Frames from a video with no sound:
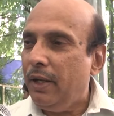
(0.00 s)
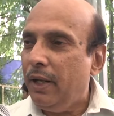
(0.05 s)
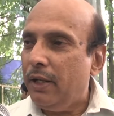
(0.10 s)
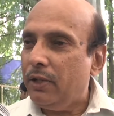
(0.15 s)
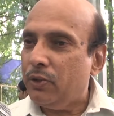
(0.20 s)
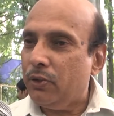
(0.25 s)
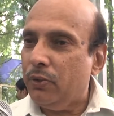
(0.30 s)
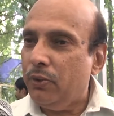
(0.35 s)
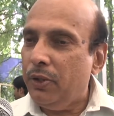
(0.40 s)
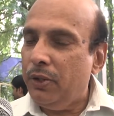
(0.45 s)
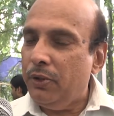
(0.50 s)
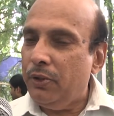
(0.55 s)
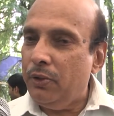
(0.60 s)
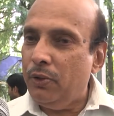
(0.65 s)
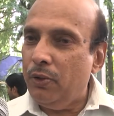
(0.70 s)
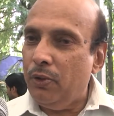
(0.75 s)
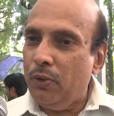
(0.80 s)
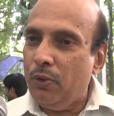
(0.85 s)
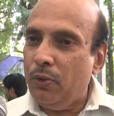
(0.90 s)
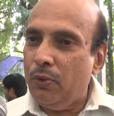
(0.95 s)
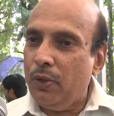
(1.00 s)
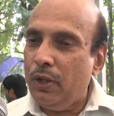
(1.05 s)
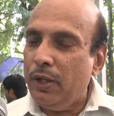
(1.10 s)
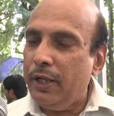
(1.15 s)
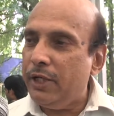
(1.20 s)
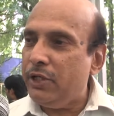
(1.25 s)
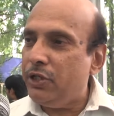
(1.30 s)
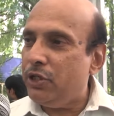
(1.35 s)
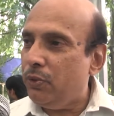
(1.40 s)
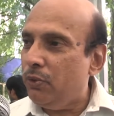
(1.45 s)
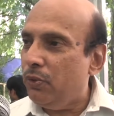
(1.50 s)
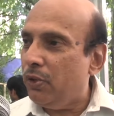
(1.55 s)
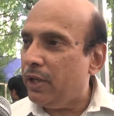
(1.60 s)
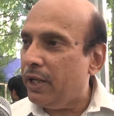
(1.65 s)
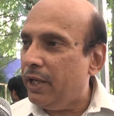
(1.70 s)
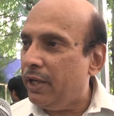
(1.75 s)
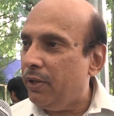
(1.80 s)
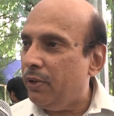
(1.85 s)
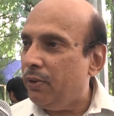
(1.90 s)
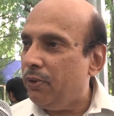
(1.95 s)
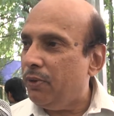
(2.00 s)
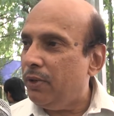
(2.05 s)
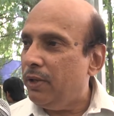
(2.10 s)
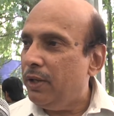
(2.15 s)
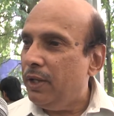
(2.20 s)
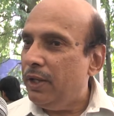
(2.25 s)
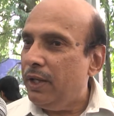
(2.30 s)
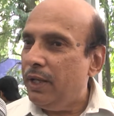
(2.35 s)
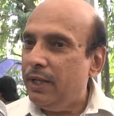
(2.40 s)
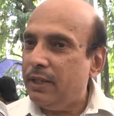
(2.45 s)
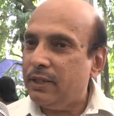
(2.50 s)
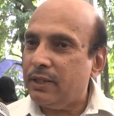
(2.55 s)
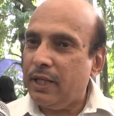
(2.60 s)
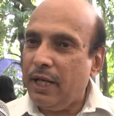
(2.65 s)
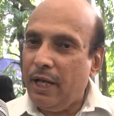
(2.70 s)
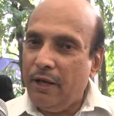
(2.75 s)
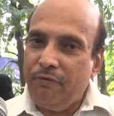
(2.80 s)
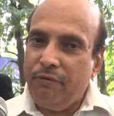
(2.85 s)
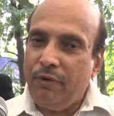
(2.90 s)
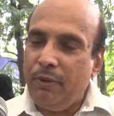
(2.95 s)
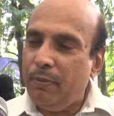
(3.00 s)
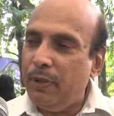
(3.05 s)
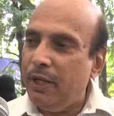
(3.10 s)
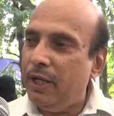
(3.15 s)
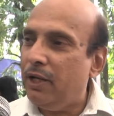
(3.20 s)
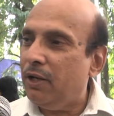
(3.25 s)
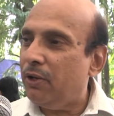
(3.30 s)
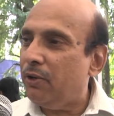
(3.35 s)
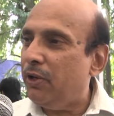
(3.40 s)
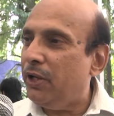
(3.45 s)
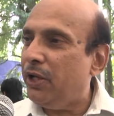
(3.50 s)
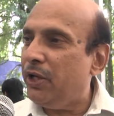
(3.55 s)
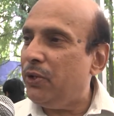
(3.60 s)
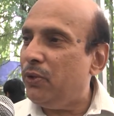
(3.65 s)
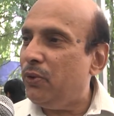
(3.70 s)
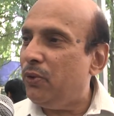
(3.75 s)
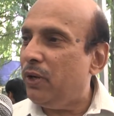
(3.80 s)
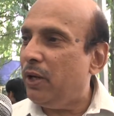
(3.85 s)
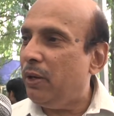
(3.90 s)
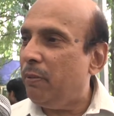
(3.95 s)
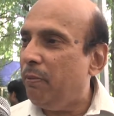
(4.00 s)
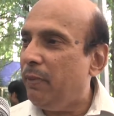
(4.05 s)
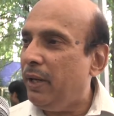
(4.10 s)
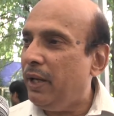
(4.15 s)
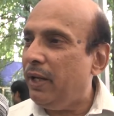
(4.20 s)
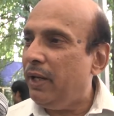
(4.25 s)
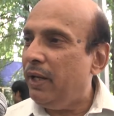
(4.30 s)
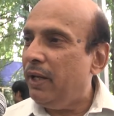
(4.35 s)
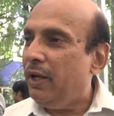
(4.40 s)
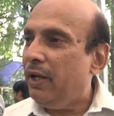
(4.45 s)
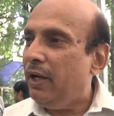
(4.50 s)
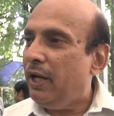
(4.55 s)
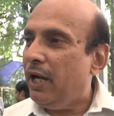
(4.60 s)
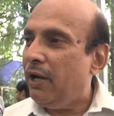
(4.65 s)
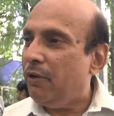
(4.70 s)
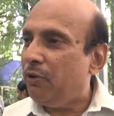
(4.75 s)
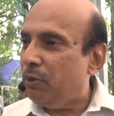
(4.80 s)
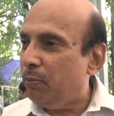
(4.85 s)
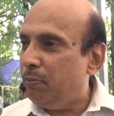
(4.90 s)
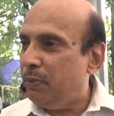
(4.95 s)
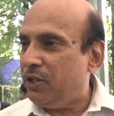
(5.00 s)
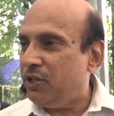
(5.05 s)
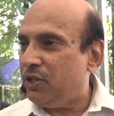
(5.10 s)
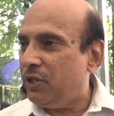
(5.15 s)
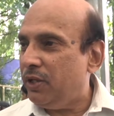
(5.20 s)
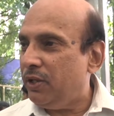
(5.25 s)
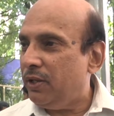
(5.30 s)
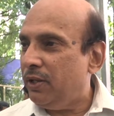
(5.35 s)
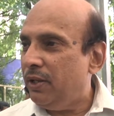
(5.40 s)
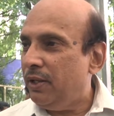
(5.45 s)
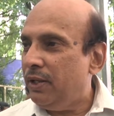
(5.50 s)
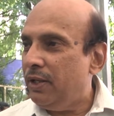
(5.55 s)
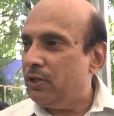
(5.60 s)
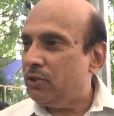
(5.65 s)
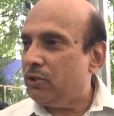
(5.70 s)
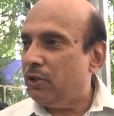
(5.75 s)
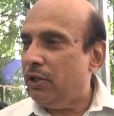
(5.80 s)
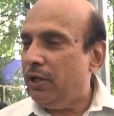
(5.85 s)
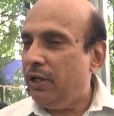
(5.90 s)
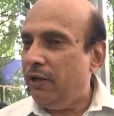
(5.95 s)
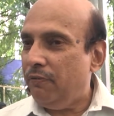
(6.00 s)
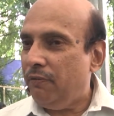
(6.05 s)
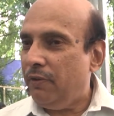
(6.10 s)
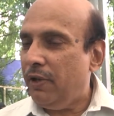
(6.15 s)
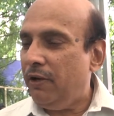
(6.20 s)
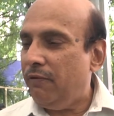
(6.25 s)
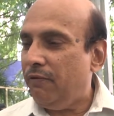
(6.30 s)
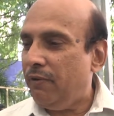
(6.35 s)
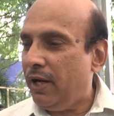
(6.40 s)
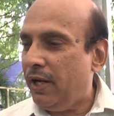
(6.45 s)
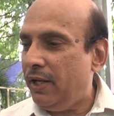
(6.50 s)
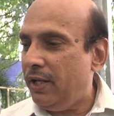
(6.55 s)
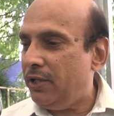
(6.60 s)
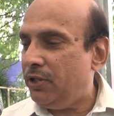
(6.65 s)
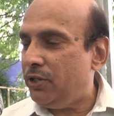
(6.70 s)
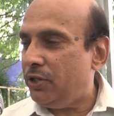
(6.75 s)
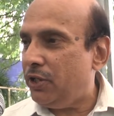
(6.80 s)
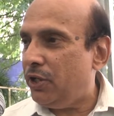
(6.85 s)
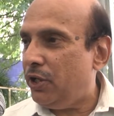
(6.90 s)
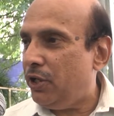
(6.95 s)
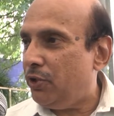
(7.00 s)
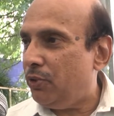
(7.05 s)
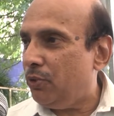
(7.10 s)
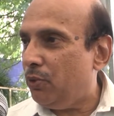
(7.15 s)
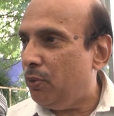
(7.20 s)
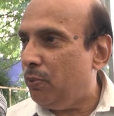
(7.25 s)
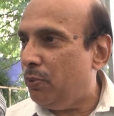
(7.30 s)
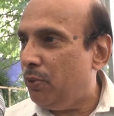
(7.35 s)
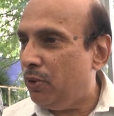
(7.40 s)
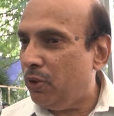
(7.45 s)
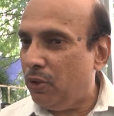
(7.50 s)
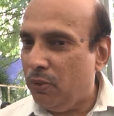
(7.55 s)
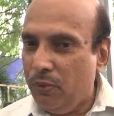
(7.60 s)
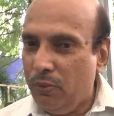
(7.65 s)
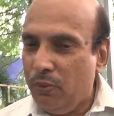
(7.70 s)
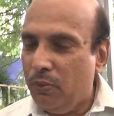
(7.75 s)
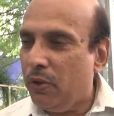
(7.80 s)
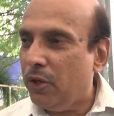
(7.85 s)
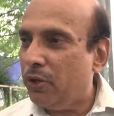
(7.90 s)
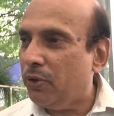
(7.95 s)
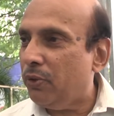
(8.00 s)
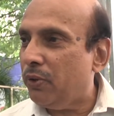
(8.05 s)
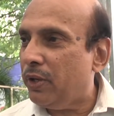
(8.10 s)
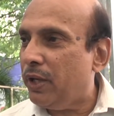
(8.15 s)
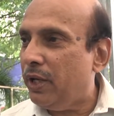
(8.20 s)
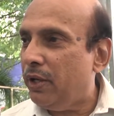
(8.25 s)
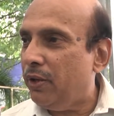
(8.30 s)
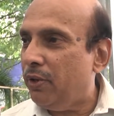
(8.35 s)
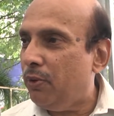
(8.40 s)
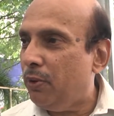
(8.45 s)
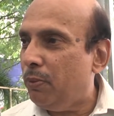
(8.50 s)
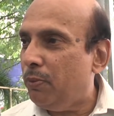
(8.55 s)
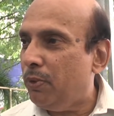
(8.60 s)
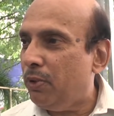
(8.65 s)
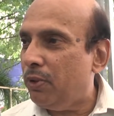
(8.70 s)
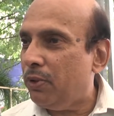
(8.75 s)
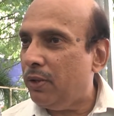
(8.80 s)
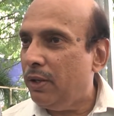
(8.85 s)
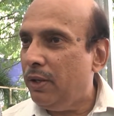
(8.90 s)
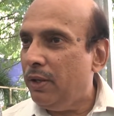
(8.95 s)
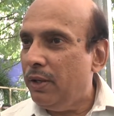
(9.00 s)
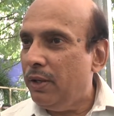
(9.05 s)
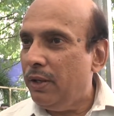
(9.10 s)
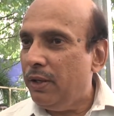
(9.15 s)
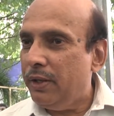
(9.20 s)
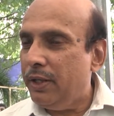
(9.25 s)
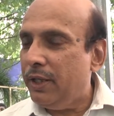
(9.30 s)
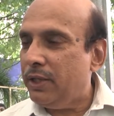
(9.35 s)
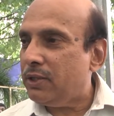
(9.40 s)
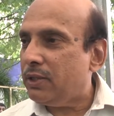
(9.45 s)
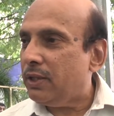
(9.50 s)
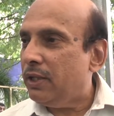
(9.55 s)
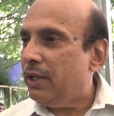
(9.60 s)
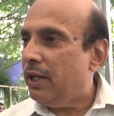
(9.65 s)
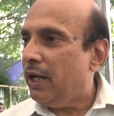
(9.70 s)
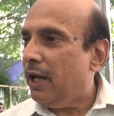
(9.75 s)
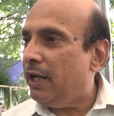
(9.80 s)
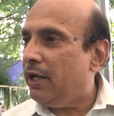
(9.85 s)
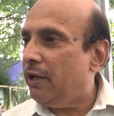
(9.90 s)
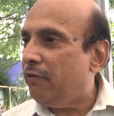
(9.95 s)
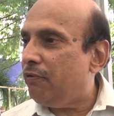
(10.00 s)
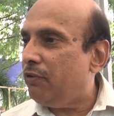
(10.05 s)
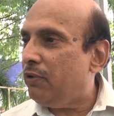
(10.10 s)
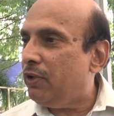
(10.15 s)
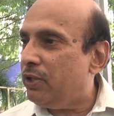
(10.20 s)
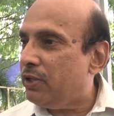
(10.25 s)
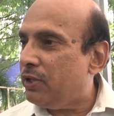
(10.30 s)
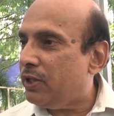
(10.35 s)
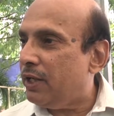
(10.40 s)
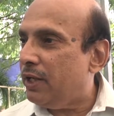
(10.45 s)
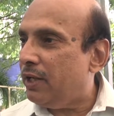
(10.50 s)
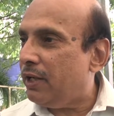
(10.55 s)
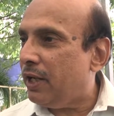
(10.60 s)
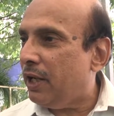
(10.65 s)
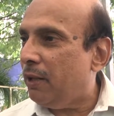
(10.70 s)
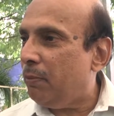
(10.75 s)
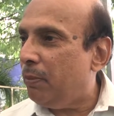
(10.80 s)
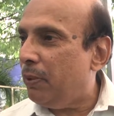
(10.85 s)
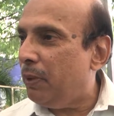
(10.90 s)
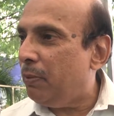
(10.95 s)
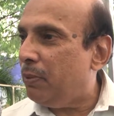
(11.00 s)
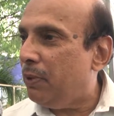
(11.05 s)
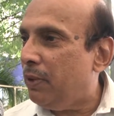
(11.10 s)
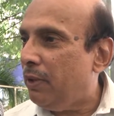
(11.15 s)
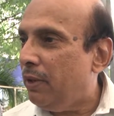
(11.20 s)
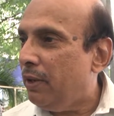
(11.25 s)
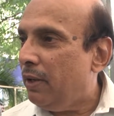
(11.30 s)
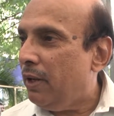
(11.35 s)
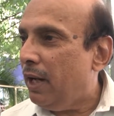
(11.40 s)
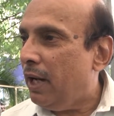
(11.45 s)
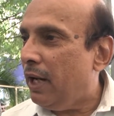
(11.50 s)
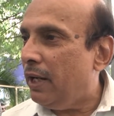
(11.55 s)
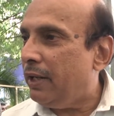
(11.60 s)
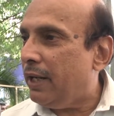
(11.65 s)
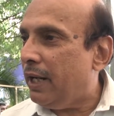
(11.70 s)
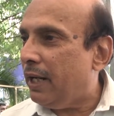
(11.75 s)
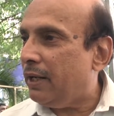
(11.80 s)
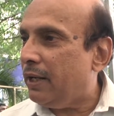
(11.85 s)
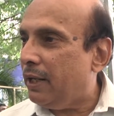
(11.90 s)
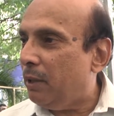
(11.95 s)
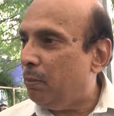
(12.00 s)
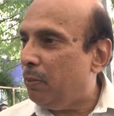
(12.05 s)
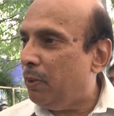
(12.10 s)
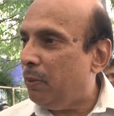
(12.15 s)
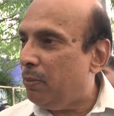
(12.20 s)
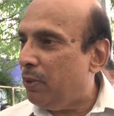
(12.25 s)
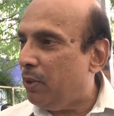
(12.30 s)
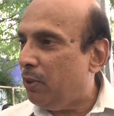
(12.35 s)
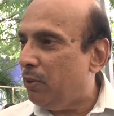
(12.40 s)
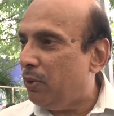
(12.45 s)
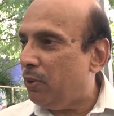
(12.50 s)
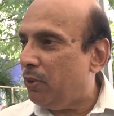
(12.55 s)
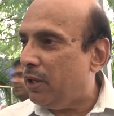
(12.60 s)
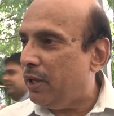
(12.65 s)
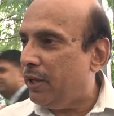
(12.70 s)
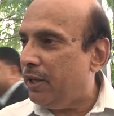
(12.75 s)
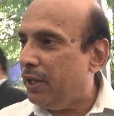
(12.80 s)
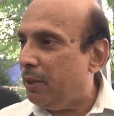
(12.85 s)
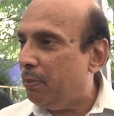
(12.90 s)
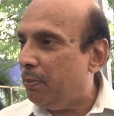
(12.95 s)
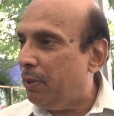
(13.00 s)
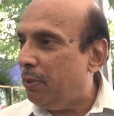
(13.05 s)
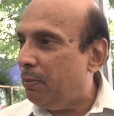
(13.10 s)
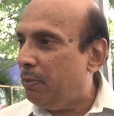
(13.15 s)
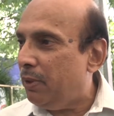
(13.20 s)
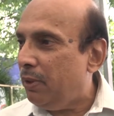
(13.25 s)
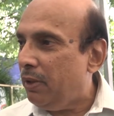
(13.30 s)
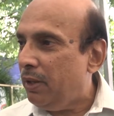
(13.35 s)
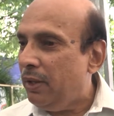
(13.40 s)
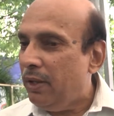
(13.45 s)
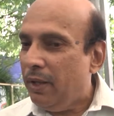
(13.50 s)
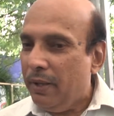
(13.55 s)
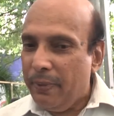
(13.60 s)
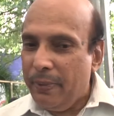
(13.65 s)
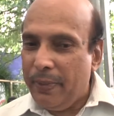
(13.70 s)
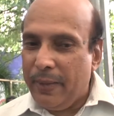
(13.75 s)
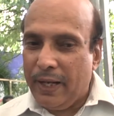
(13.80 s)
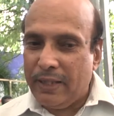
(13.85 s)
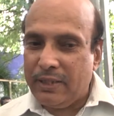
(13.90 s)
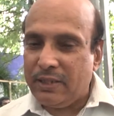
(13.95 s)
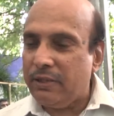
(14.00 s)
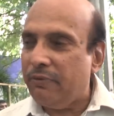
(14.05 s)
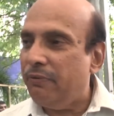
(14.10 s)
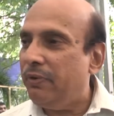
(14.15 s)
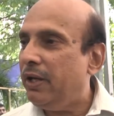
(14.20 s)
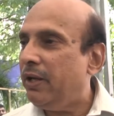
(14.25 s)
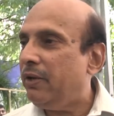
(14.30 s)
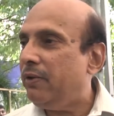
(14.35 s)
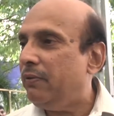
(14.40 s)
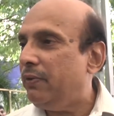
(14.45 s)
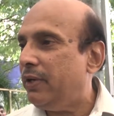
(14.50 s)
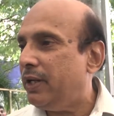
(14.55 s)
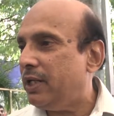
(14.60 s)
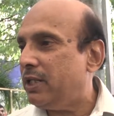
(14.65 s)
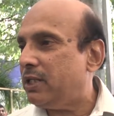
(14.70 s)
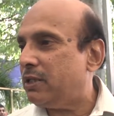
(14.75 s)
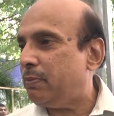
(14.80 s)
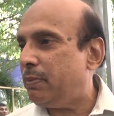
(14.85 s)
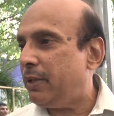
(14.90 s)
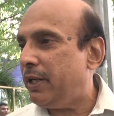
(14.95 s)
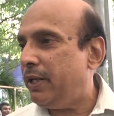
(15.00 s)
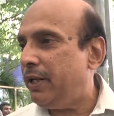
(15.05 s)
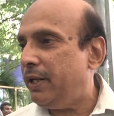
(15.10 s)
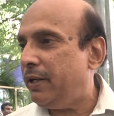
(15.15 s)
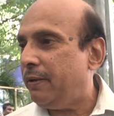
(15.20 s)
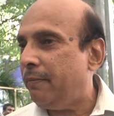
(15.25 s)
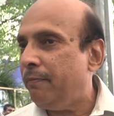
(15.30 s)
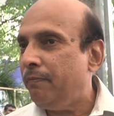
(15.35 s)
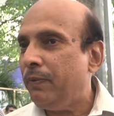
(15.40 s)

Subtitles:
So no one NGO can do. It's everybody, including you and me, have to pitch in. So if I educate you about what you can do about this, and if you educate 10 people, and that 10 people go to 100 people, that's the way we can spread it.